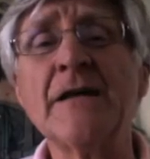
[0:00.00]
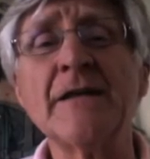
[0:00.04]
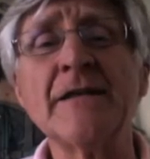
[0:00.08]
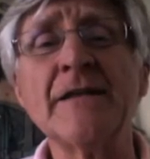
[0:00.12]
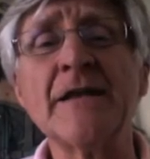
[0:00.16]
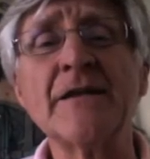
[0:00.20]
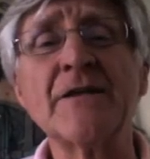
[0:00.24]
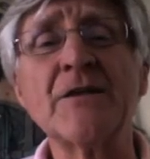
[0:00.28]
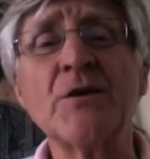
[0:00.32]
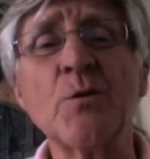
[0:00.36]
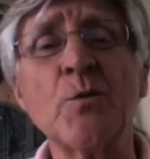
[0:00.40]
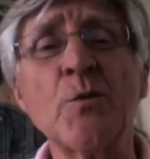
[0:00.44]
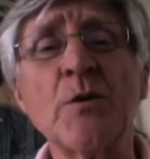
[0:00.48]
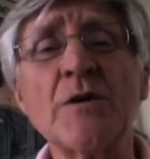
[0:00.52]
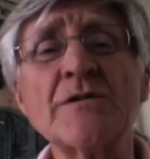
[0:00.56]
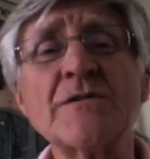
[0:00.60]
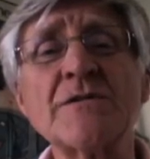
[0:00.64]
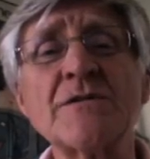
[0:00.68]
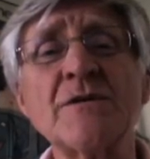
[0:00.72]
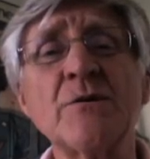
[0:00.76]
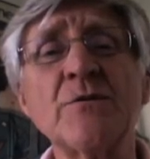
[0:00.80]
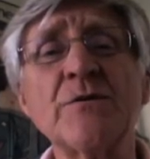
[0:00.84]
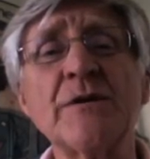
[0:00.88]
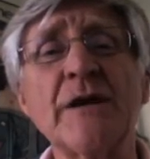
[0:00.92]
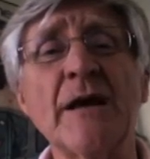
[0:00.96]
that there
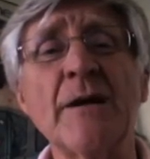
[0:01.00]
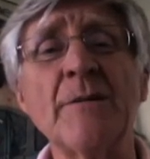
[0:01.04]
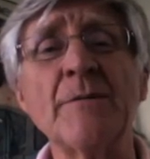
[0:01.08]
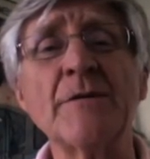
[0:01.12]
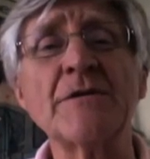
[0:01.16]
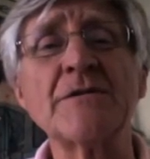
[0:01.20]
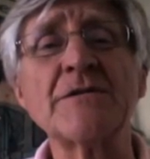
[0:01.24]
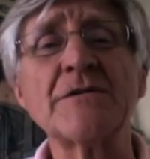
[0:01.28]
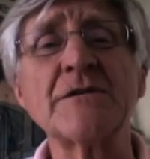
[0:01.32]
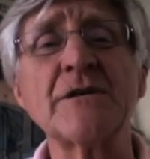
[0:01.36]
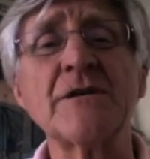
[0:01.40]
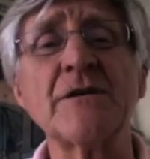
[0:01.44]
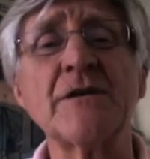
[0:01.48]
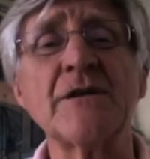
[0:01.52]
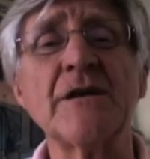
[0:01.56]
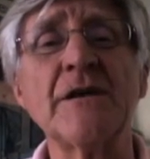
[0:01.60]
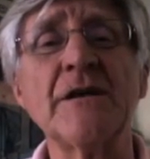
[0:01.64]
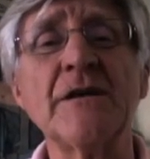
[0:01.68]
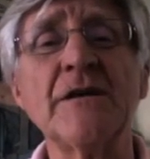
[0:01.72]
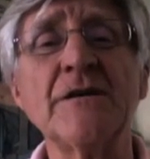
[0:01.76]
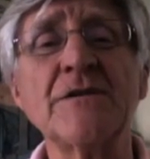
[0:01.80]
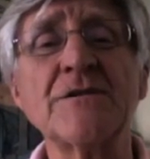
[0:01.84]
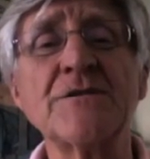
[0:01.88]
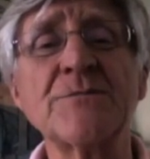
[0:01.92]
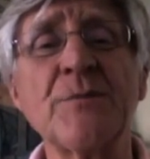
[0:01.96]
was no damage to
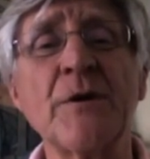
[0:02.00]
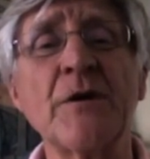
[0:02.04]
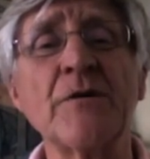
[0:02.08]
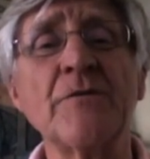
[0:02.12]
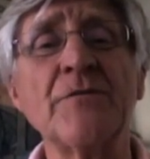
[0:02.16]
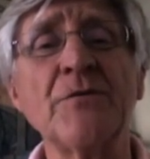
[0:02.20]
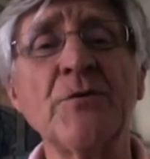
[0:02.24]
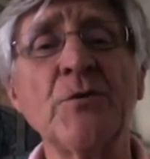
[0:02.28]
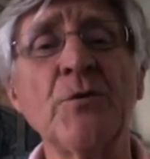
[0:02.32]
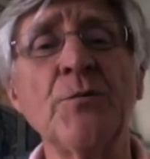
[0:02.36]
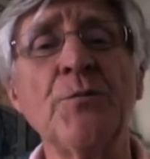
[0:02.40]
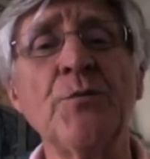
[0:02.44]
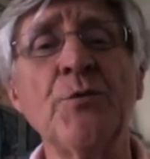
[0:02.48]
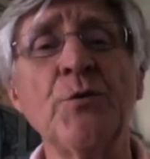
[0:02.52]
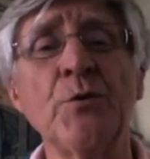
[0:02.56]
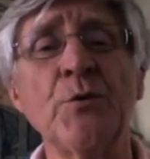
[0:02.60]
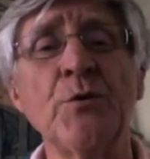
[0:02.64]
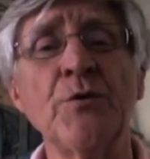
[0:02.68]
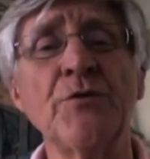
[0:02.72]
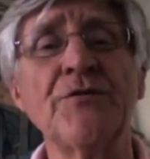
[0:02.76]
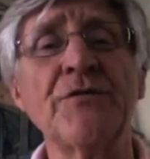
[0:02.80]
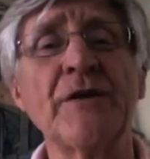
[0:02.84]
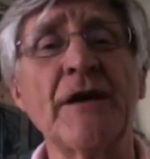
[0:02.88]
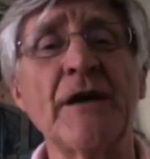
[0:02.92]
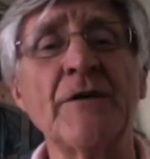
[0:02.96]
the spent fuel
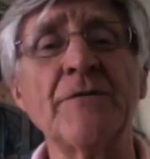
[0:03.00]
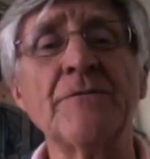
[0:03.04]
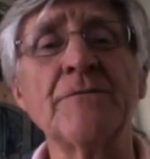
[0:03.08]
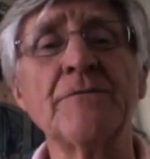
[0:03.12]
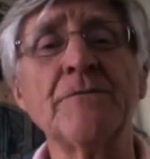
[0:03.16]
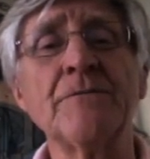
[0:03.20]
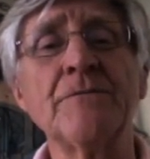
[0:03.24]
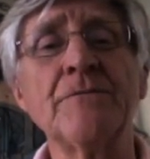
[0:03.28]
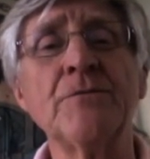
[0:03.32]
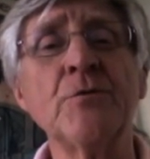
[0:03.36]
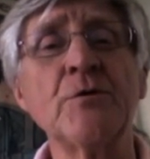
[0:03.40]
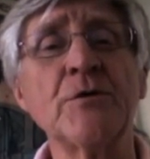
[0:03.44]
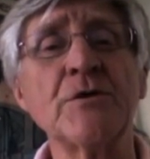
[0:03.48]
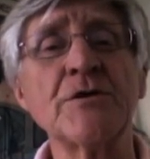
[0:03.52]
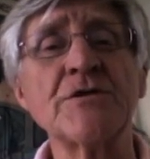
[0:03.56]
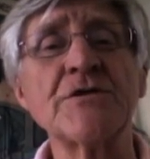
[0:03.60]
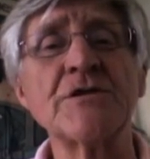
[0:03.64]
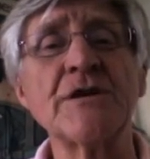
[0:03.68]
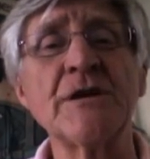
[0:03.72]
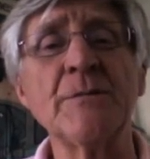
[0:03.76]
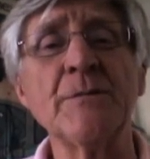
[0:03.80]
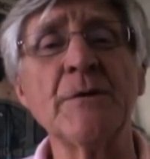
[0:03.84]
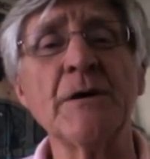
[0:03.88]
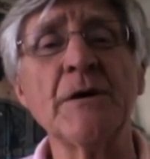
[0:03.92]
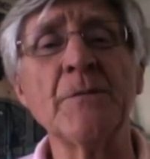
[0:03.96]
pools at
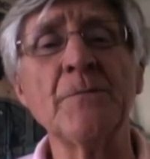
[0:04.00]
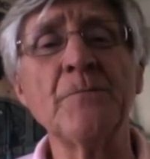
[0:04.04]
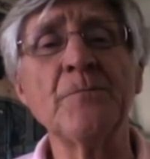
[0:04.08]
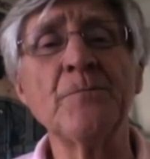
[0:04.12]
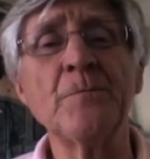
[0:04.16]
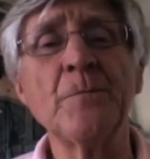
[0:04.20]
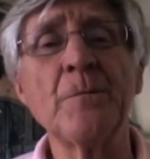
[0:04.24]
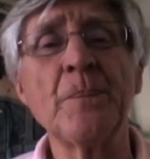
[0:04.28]
Fukushima.